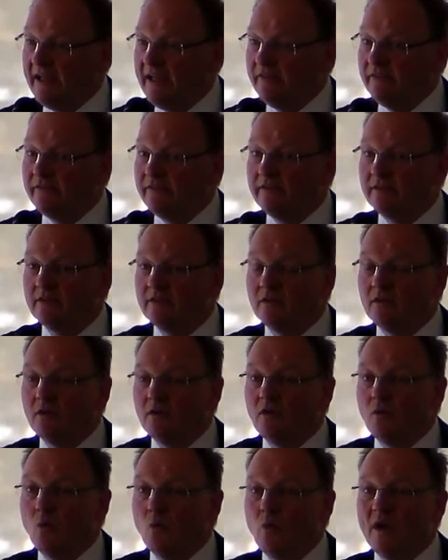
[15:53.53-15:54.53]
and
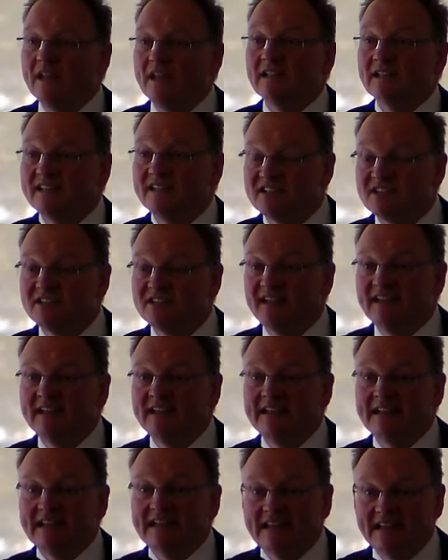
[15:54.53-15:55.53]
we're
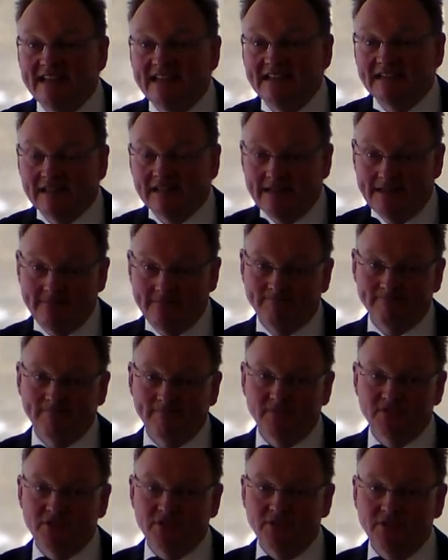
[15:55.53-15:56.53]
listening keenly
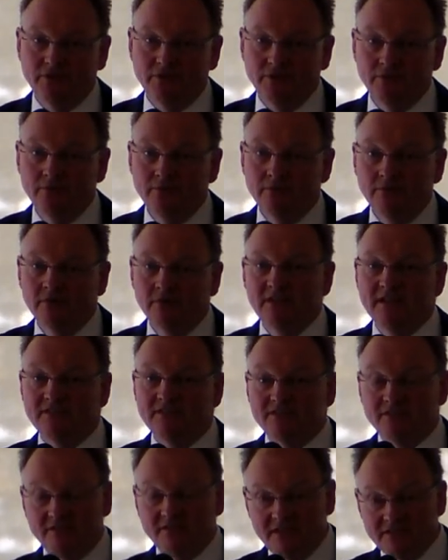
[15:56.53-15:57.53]
to you,
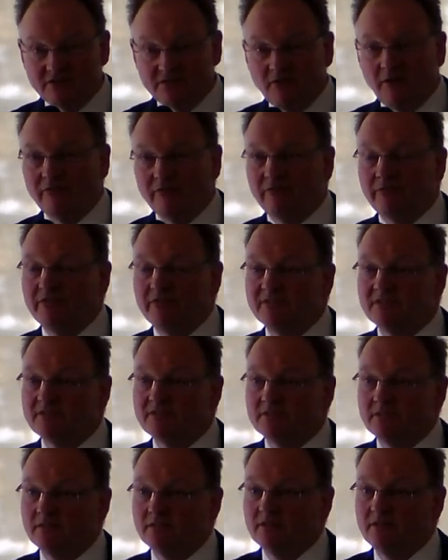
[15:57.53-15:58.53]
to this
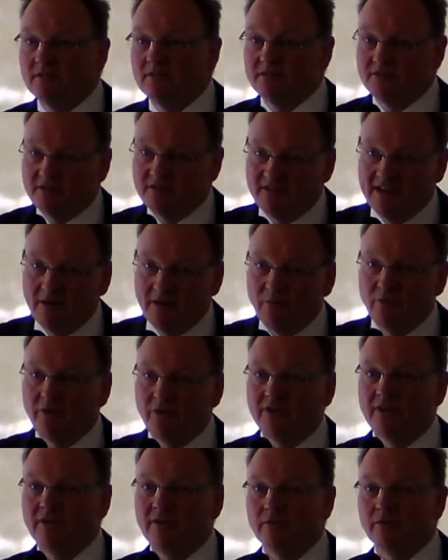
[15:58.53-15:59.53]
conference, to that
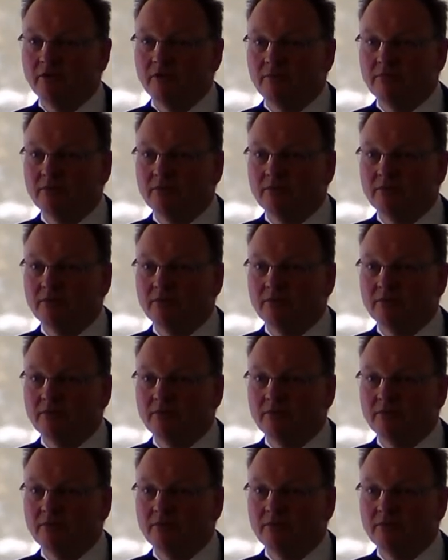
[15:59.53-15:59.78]
working